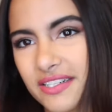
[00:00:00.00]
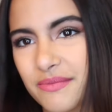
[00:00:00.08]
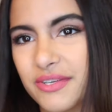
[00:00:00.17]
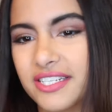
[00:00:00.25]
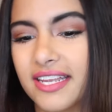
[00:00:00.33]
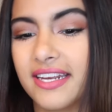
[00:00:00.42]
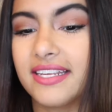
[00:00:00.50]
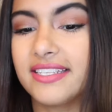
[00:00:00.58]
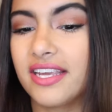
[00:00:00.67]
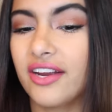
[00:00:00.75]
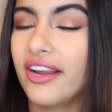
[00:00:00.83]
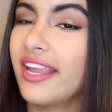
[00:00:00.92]
It's
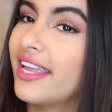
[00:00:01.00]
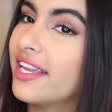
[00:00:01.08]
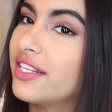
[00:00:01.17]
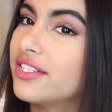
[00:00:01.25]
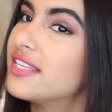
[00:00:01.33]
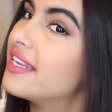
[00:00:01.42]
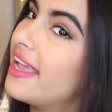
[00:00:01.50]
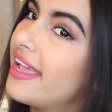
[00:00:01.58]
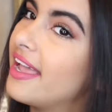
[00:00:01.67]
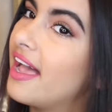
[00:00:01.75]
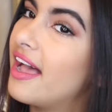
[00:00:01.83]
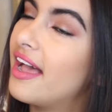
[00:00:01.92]
Mercedes here, and
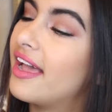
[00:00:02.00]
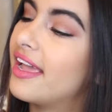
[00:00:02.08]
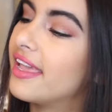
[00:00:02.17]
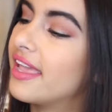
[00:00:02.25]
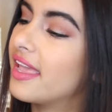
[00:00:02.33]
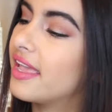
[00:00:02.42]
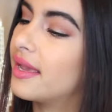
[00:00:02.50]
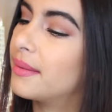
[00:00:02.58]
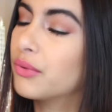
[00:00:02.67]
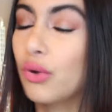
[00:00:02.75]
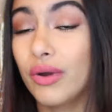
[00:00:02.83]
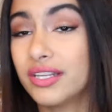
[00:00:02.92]
today I
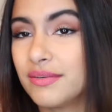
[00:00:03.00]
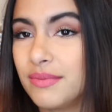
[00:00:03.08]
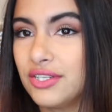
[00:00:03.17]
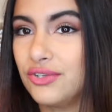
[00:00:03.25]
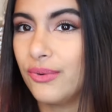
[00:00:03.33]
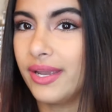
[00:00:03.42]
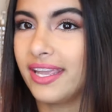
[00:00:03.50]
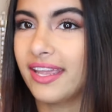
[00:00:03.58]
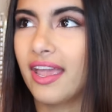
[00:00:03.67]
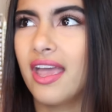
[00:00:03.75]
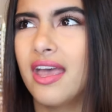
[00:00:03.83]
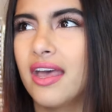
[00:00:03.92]
am going to be
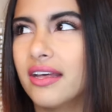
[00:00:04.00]
doing